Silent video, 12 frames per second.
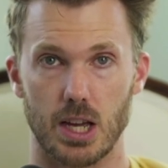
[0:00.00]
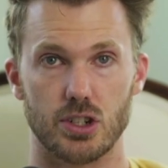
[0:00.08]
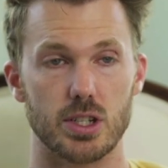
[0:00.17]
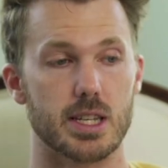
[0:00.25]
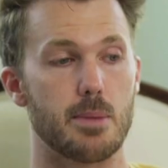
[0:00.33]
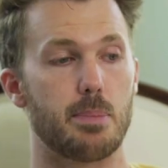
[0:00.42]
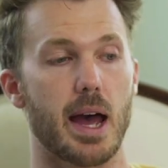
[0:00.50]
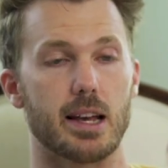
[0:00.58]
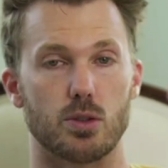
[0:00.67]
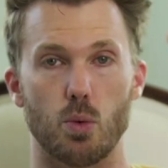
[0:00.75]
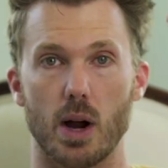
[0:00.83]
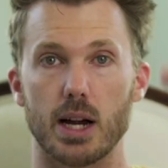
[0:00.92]
it just
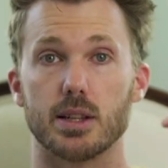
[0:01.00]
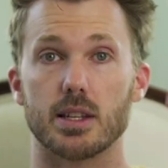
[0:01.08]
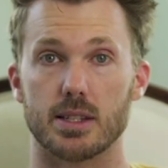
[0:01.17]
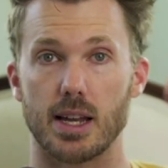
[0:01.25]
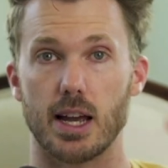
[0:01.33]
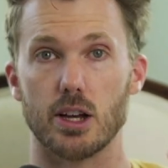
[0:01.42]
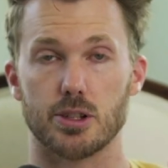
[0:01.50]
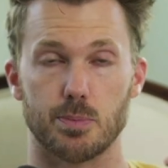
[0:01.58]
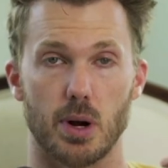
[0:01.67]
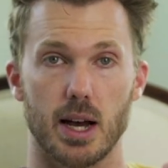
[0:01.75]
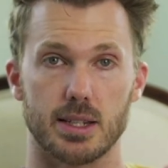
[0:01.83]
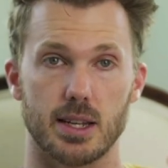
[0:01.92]
impacts where in the sales
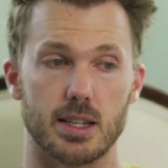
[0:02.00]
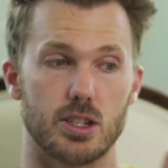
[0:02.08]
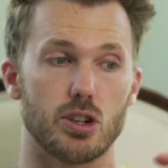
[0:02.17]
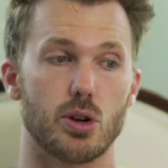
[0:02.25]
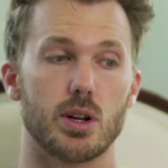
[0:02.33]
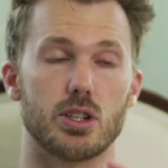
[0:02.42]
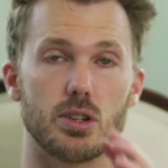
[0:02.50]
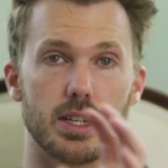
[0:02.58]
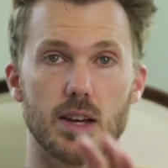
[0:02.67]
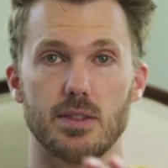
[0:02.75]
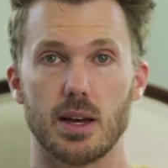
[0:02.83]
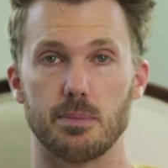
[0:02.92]
process you're going to
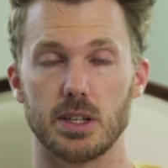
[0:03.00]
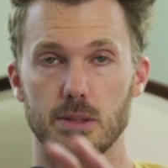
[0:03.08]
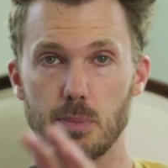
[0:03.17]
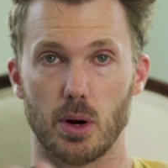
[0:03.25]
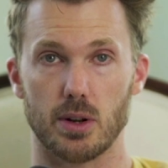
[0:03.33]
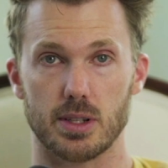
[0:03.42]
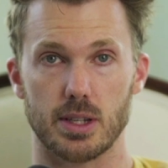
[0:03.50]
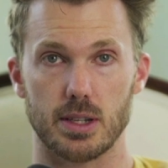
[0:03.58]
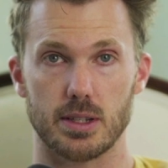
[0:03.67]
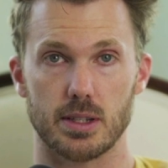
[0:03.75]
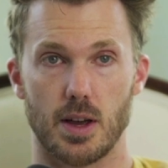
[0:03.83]
give them these bonuses.